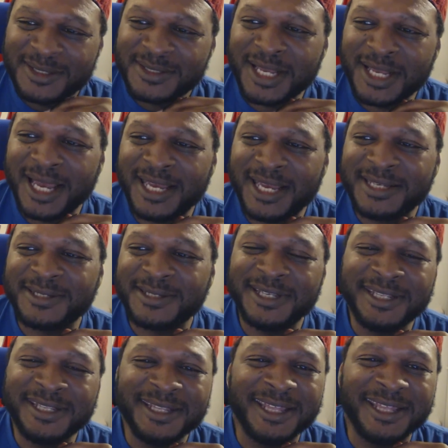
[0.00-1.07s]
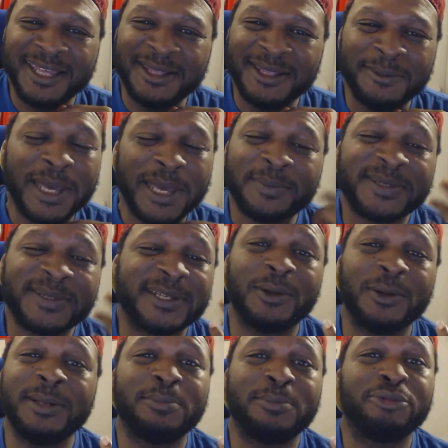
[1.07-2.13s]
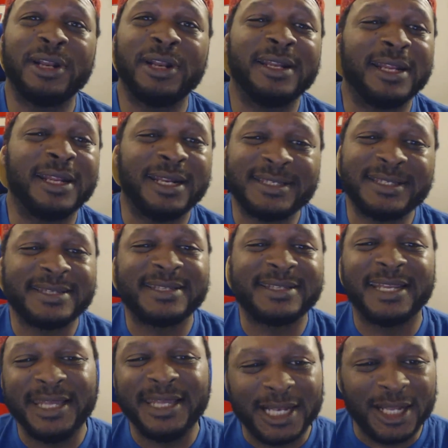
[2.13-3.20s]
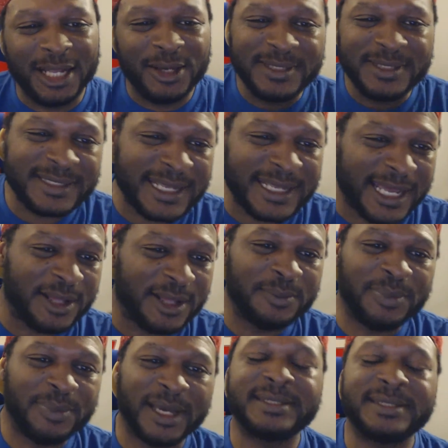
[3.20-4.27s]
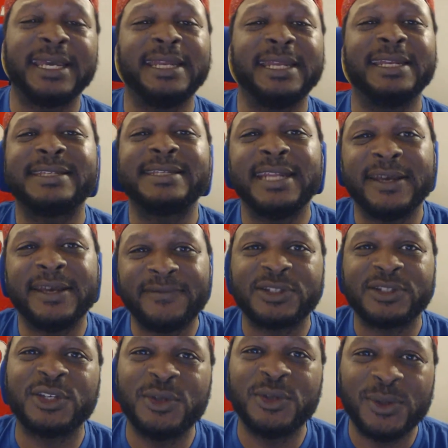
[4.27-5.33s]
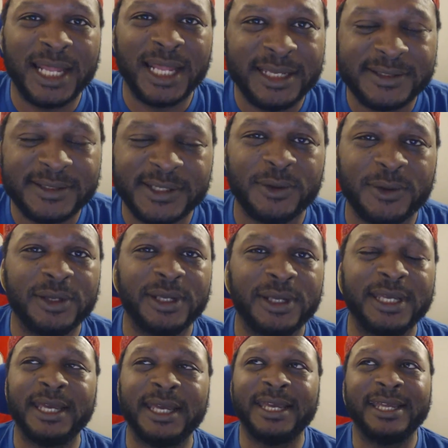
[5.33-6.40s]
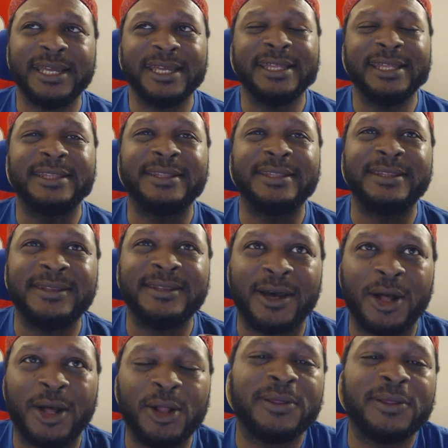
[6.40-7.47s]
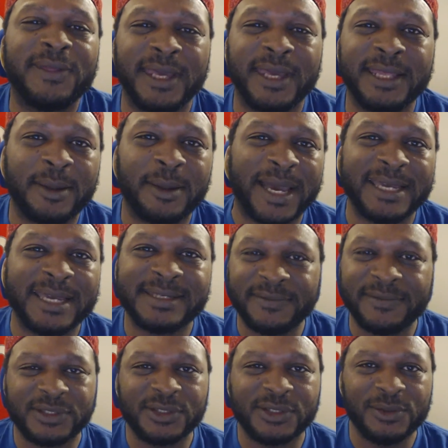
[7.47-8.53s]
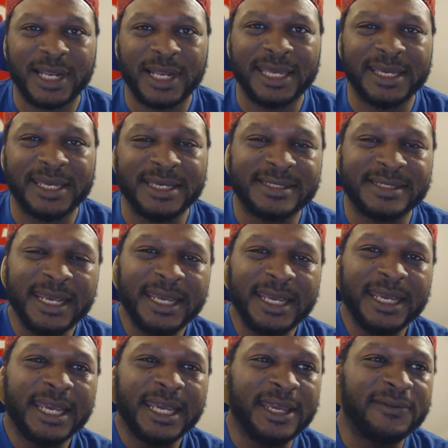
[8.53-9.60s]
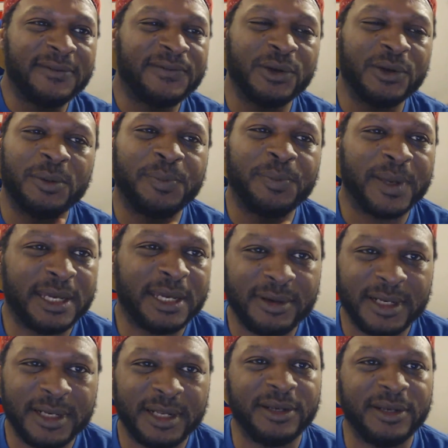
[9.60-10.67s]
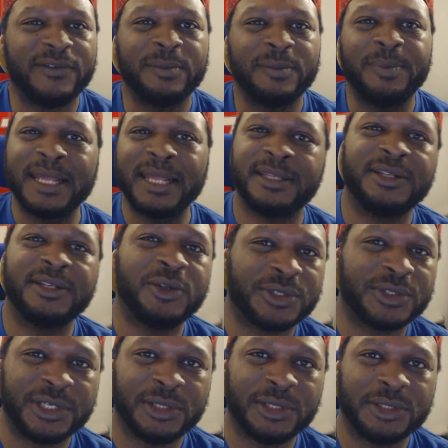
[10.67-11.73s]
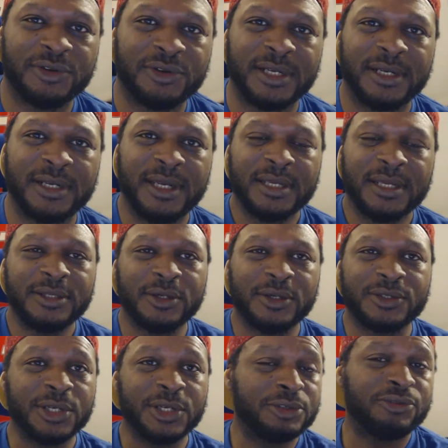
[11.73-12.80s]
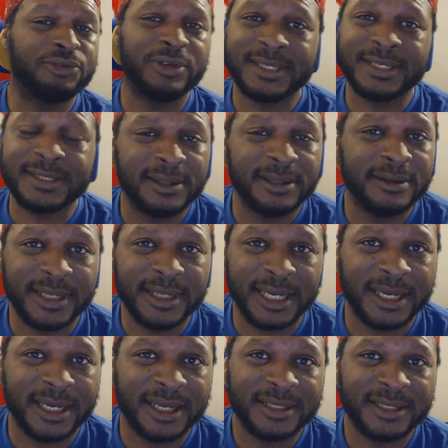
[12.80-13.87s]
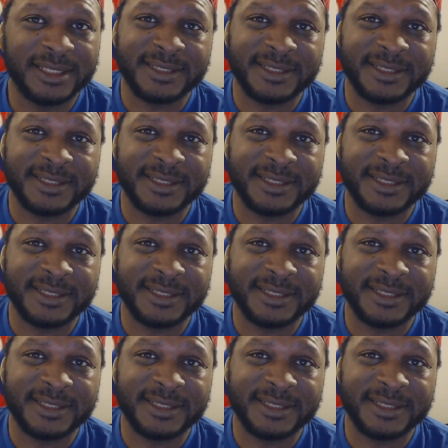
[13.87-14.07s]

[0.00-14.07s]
So guys, absolutely brilliant. And as I said, he closes out by saying it's never too late. So the whole thing about it's never too late is, if you're a parent and you've abandoned your children are still there.